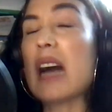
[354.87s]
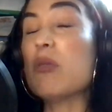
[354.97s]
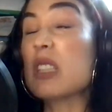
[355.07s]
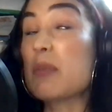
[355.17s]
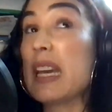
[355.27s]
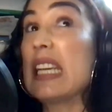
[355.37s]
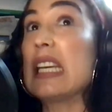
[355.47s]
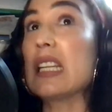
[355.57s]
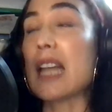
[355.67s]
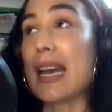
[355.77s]
I was
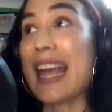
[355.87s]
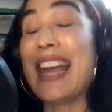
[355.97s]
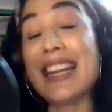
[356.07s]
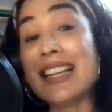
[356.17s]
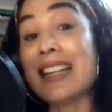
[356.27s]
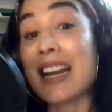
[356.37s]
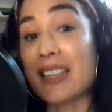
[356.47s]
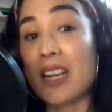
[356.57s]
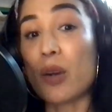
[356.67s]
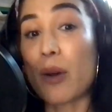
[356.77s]
making like 80,
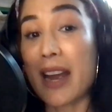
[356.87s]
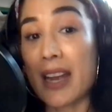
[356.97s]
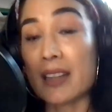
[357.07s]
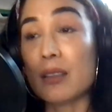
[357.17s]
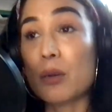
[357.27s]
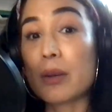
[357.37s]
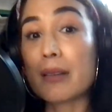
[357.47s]
90 grand